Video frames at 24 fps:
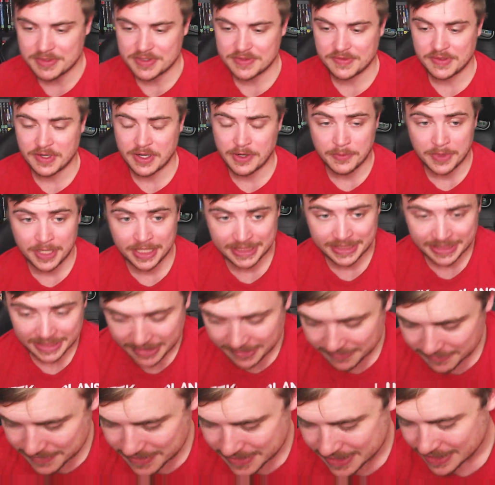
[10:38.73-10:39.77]
We've got one
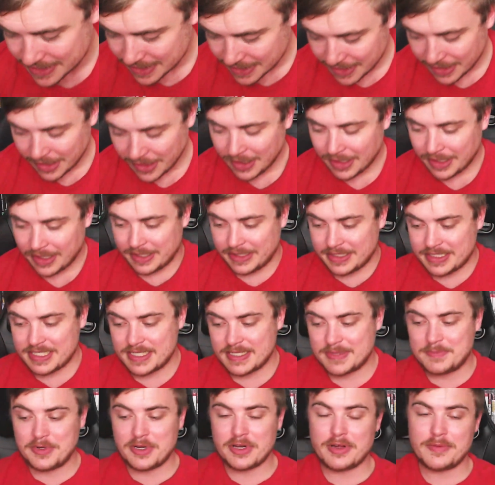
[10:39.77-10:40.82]
left. And this is
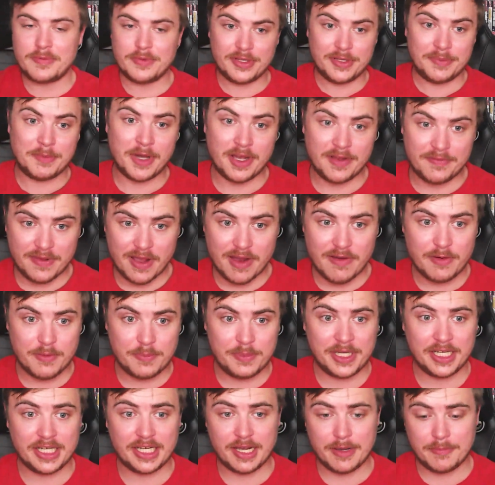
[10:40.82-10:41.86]
probably my favorite
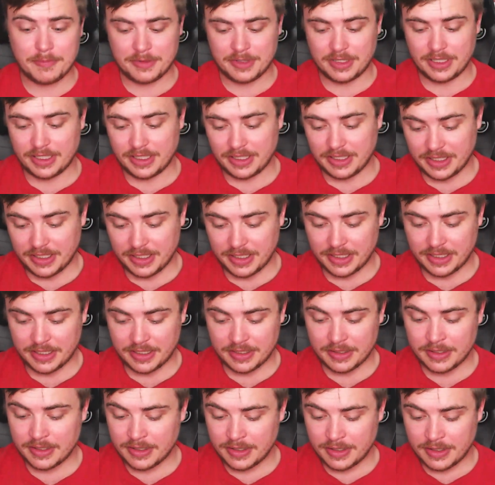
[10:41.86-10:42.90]
pickup of the
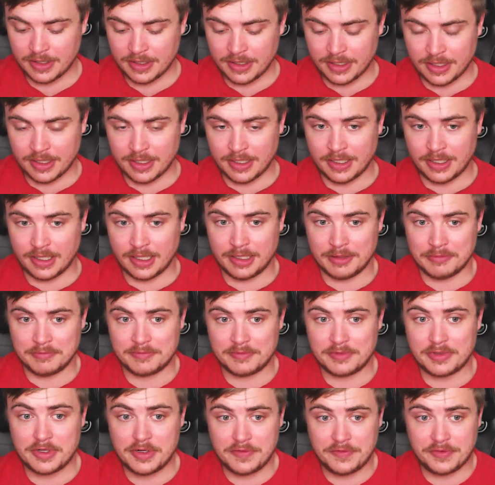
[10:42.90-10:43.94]
year.
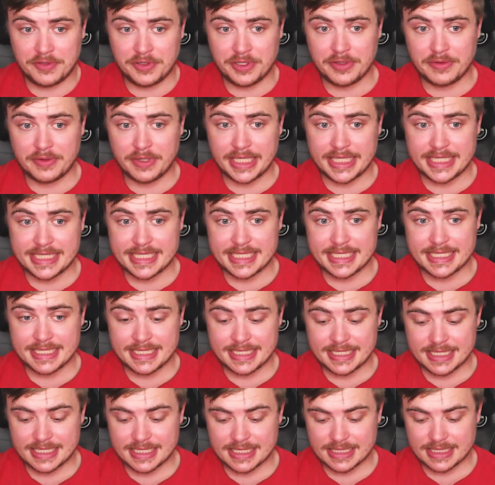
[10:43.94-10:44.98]
For a few
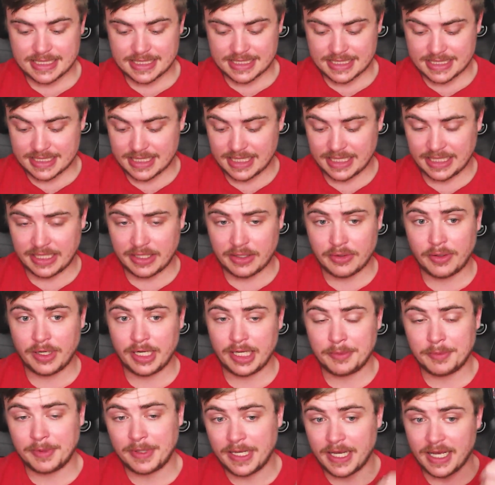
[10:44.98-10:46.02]
reasons. This is an
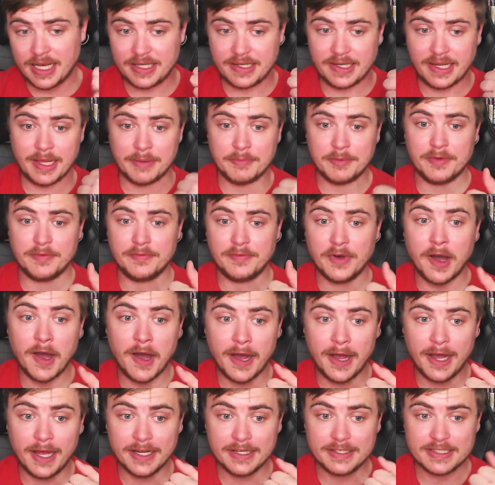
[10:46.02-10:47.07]
incredibly hard game to
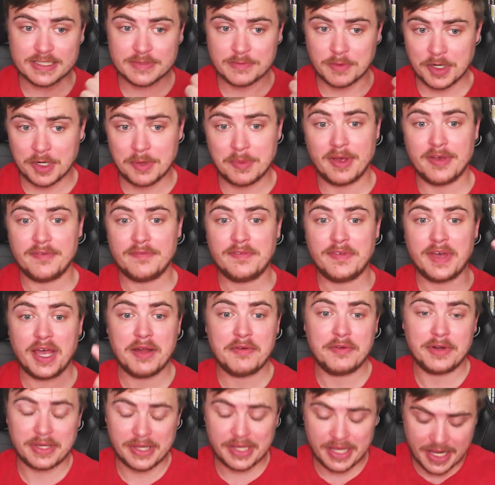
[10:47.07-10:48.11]
find. It's one of my
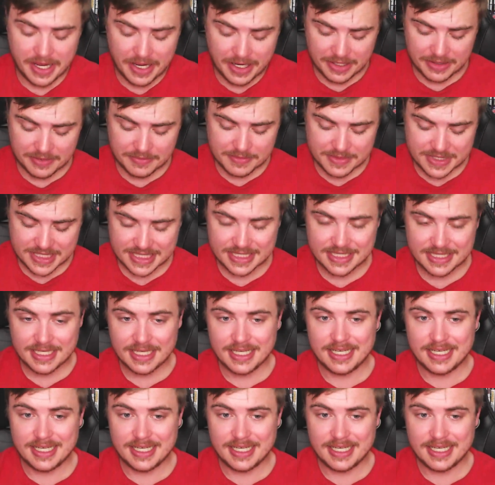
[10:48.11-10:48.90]
favorite games.